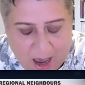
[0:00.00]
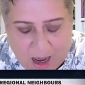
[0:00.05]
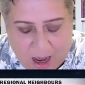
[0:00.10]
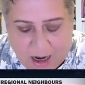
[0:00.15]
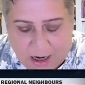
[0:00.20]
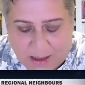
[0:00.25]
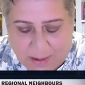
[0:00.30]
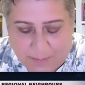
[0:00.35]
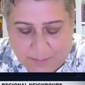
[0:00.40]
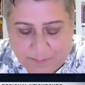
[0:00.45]

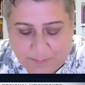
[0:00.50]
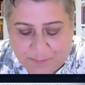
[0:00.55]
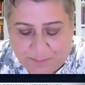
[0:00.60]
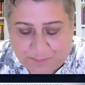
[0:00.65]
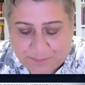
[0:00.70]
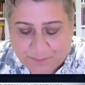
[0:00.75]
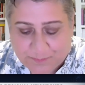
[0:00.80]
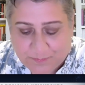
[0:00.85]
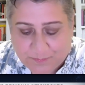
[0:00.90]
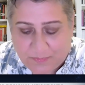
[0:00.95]
um
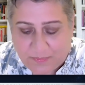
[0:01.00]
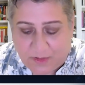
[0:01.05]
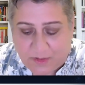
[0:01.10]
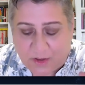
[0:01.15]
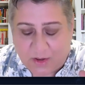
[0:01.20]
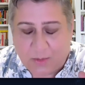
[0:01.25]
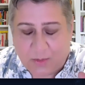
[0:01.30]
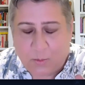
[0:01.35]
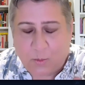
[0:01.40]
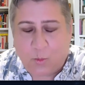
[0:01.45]

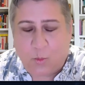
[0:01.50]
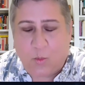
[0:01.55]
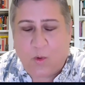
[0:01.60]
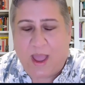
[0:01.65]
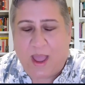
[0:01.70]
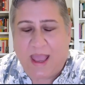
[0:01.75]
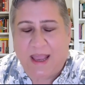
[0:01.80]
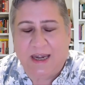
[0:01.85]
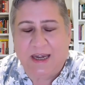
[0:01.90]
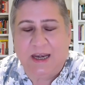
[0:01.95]

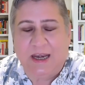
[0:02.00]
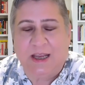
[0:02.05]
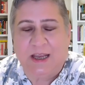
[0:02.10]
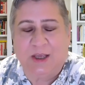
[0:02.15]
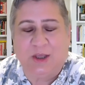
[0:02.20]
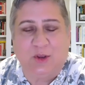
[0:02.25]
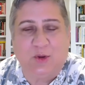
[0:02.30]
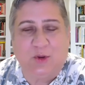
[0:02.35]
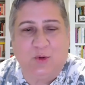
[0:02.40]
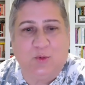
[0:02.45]
when
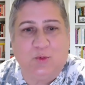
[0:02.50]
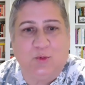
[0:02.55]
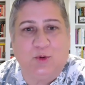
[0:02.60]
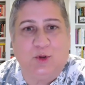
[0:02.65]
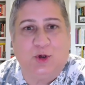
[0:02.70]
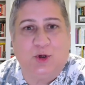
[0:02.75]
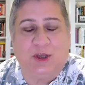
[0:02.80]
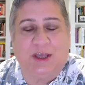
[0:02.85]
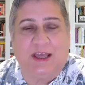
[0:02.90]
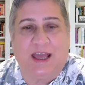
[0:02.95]
you
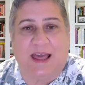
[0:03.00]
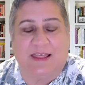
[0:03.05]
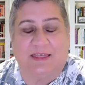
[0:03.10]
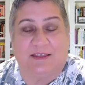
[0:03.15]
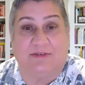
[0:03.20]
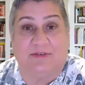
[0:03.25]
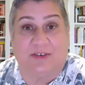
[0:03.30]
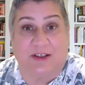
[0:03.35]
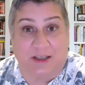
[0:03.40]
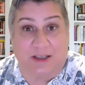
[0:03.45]
look at the
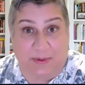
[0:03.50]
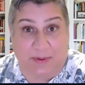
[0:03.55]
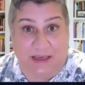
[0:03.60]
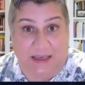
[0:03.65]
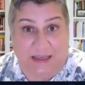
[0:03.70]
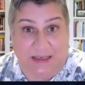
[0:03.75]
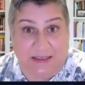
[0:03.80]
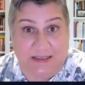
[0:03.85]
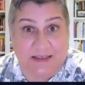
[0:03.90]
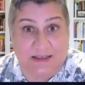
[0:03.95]

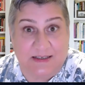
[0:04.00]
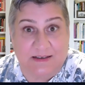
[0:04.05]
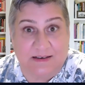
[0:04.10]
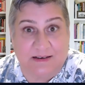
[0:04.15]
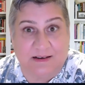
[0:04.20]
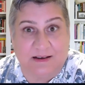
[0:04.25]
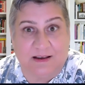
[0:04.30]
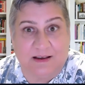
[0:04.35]
Philippines,